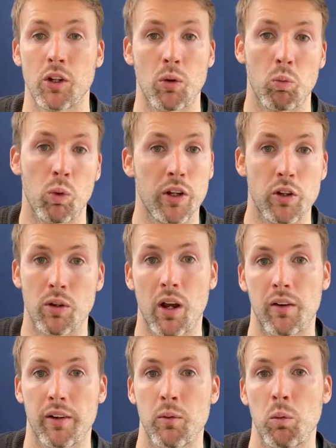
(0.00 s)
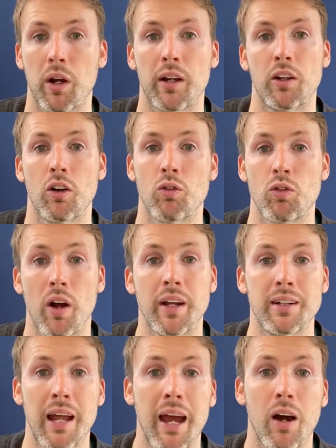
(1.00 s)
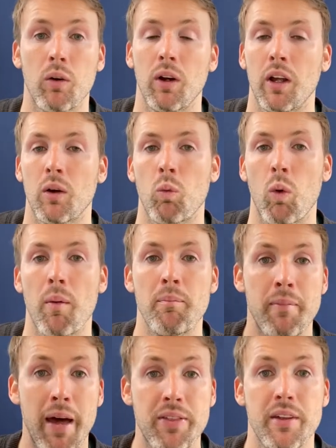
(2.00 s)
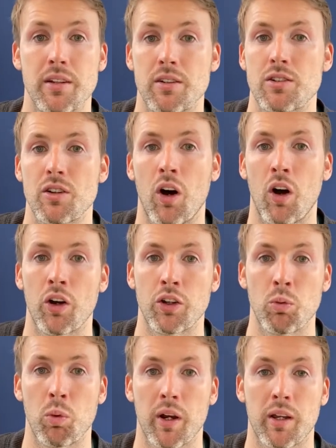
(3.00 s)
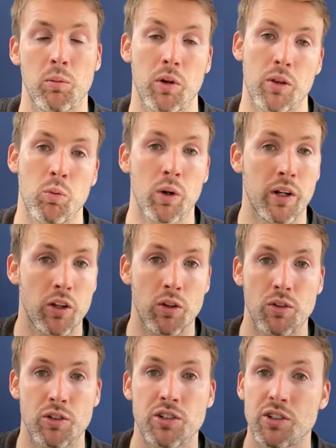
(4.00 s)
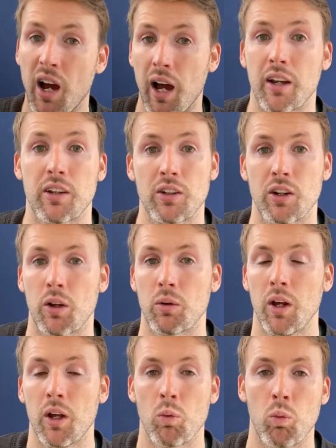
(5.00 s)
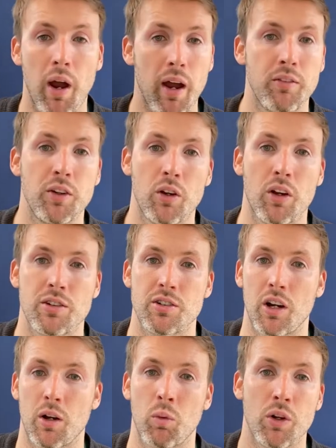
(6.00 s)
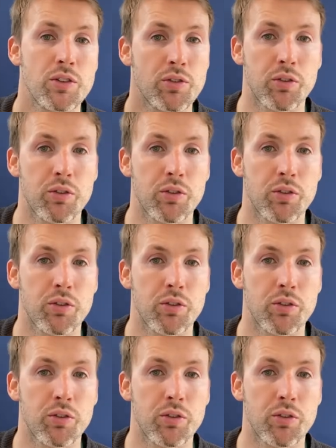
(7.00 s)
you know what are you currently working on right now what methods are you working with what are you stuck you know where have you got stuck what's